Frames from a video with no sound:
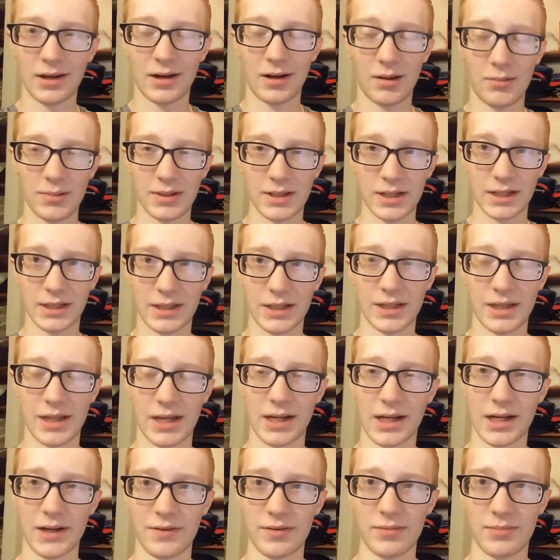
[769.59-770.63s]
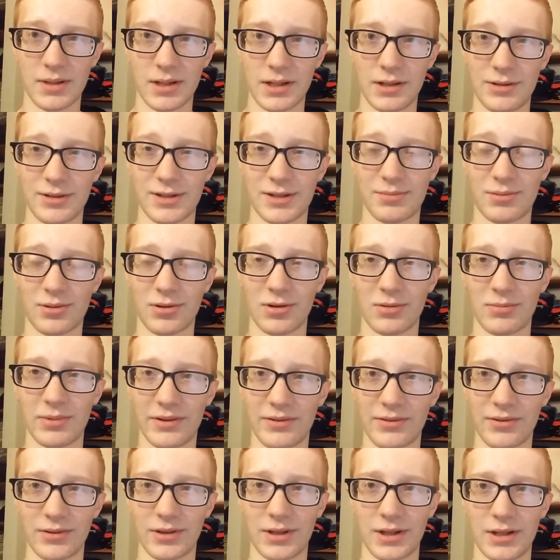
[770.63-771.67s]
Um, I'd like to thank everybody who supported
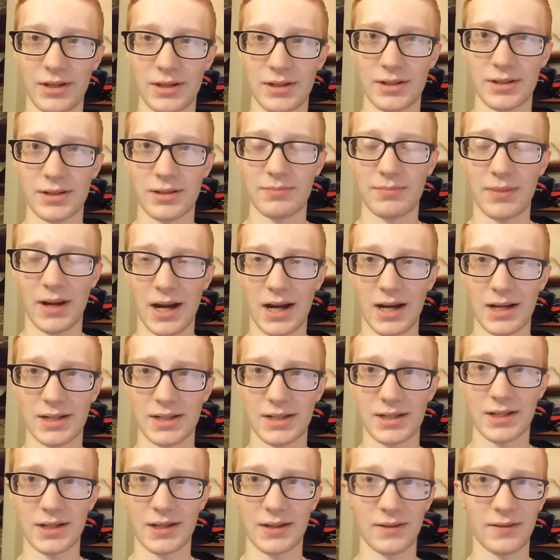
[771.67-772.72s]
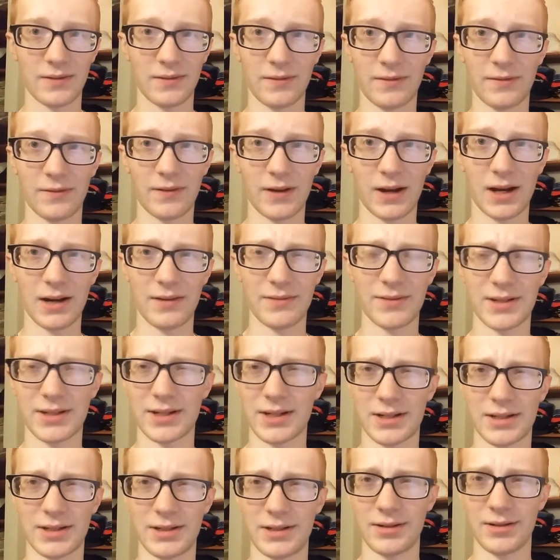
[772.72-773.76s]
me for these past five,
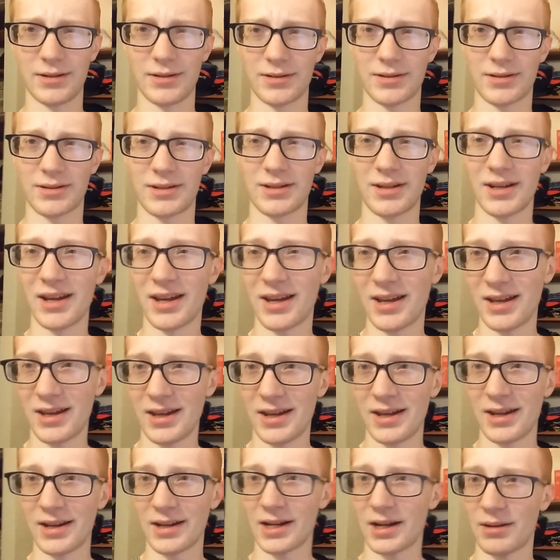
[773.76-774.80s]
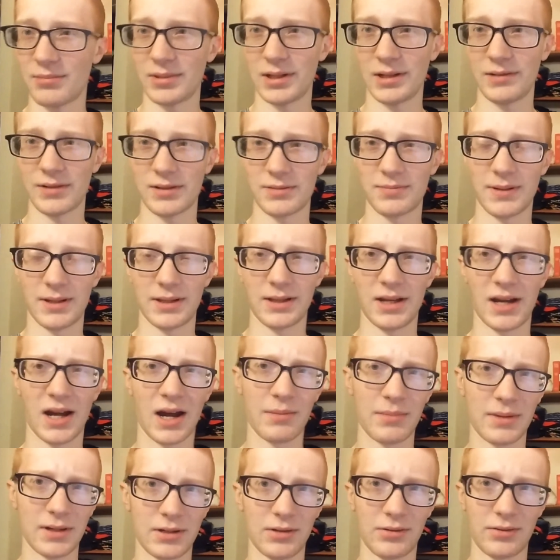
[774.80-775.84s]
six years. Can't believe it's been that.
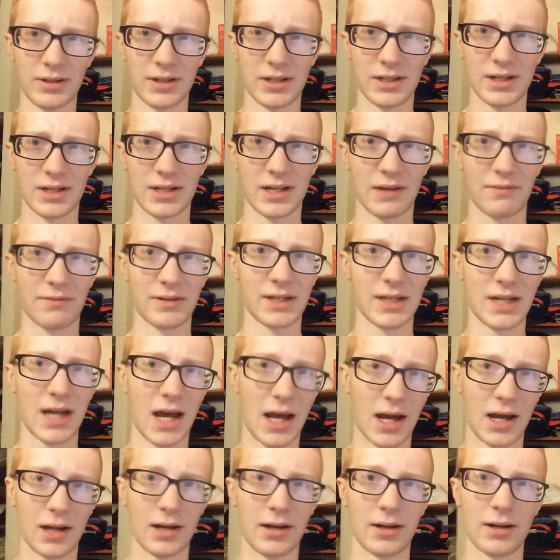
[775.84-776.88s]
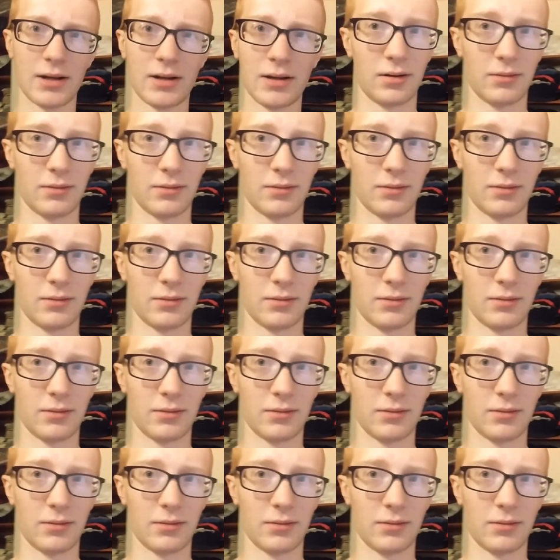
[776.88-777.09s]
I've been doing this since I was ten.